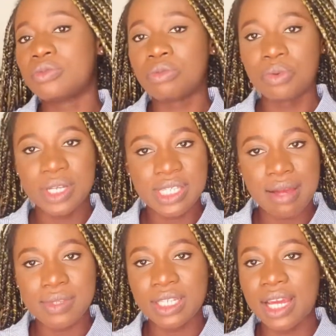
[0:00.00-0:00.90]
3
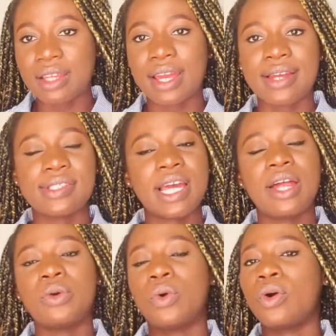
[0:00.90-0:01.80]
times a day, like I said,
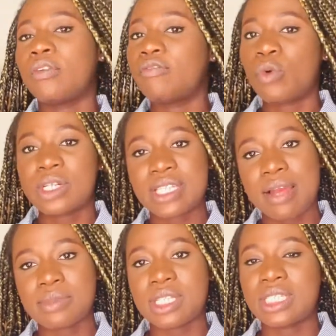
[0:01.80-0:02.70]
or 4
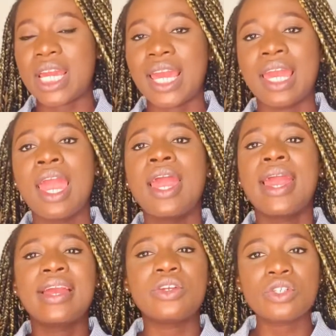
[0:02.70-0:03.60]
times a day.
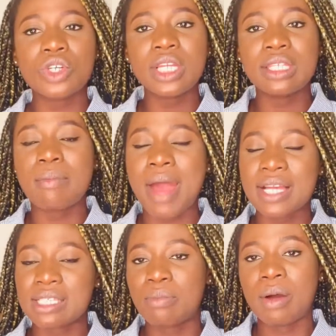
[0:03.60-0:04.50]
And usually the
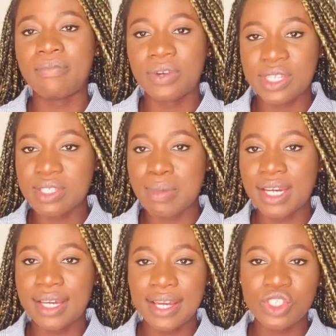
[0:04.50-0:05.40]
maximum for this
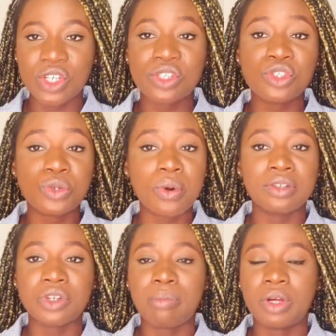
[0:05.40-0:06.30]
medication is
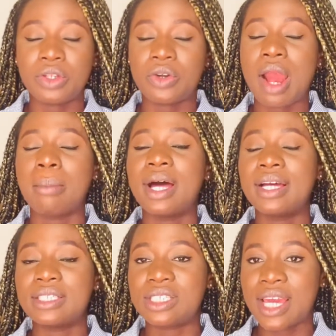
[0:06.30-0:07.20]
200 milligram a
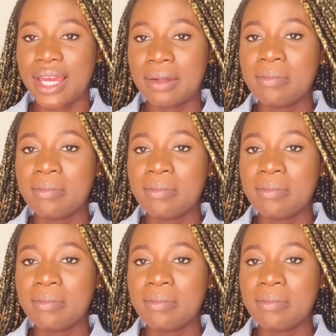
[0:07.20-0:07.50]
day.